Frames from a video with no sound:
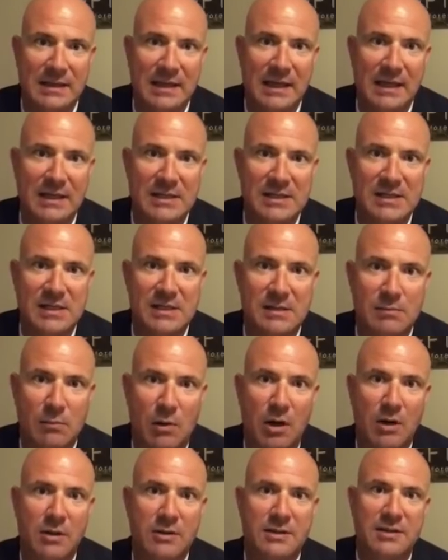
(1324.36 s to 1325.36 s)
I think it's
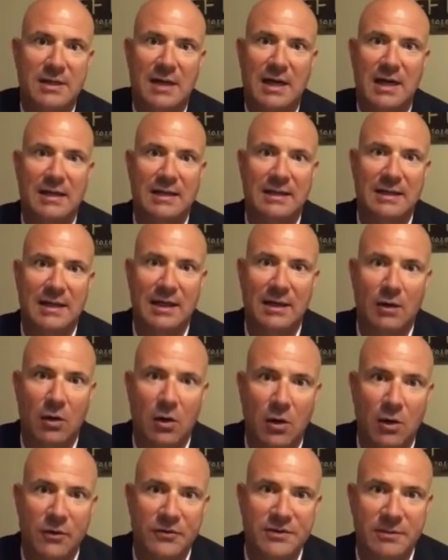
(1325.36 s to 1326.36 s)
smart. I think
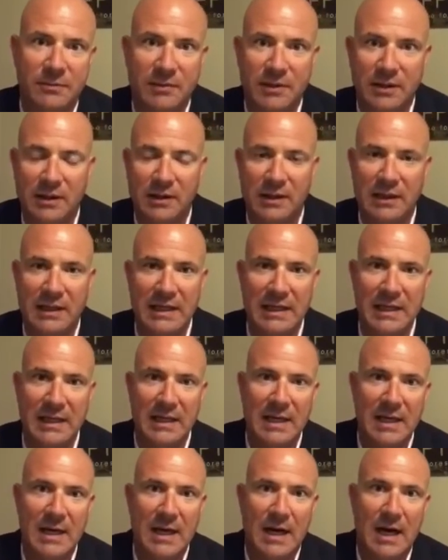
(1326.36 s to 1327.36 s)

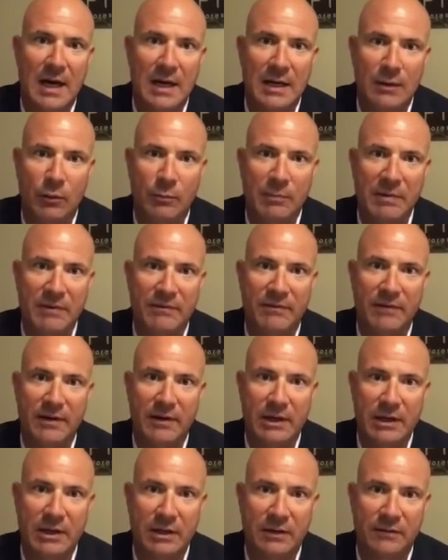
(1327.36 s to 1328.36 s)
ultimately it would be
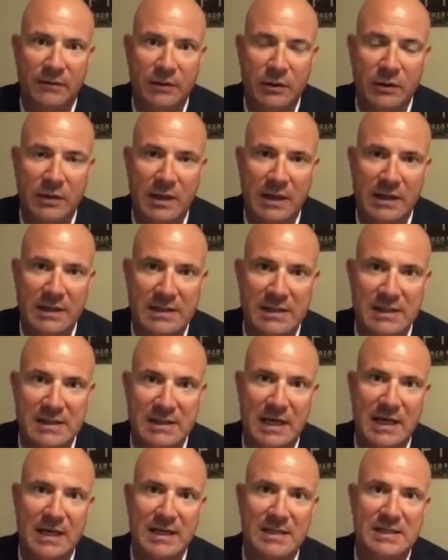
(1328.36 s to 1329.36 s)
very good for the United
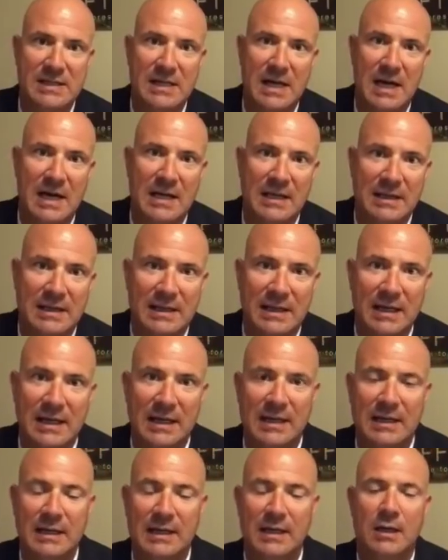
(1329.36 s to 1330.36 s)
States. I
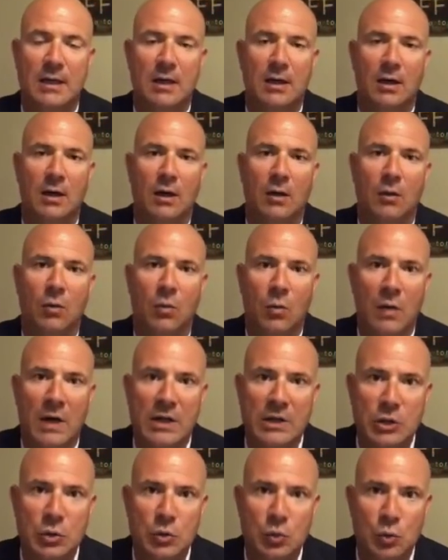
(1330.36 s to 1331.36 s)
think
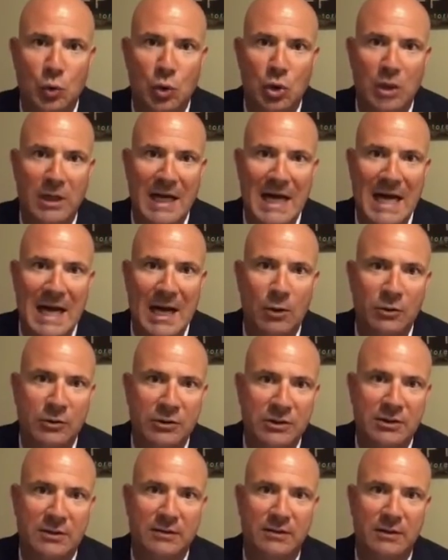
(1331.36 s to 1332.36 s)
when you look
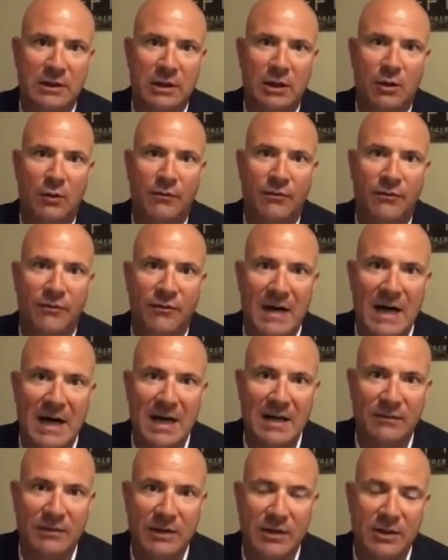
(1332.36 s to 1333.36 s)
out,
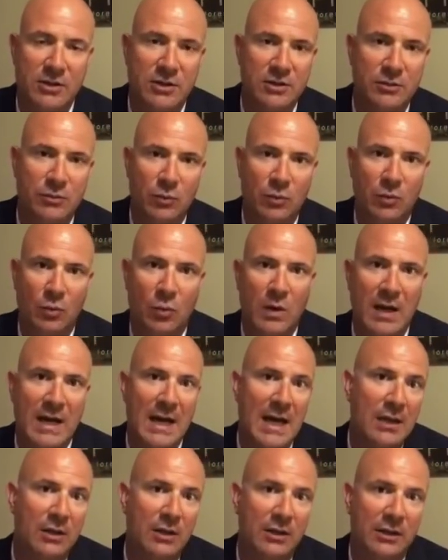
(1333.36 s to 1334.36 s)
5 years, the way
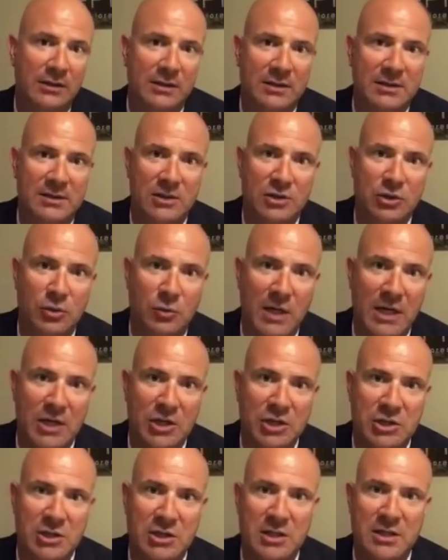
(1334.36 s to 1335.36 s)
I look at the
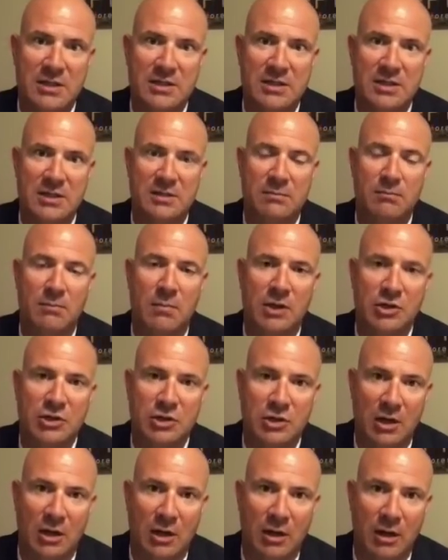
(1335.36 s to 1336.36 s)
situation is as
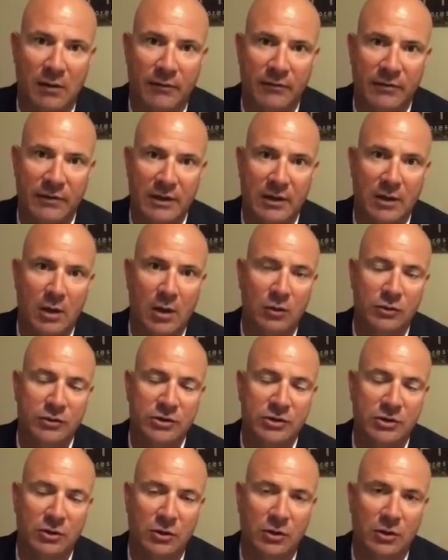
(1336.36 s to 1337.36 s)
much of the
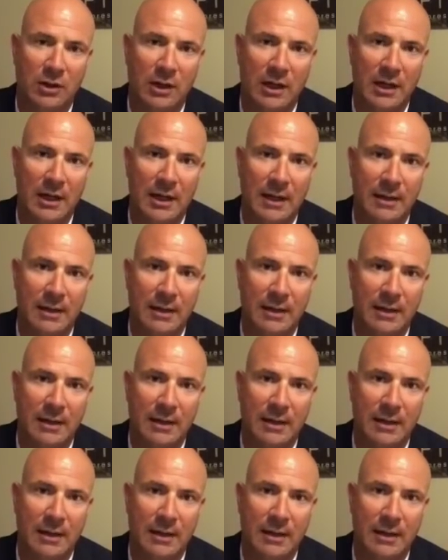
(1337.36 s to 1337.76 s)
coastal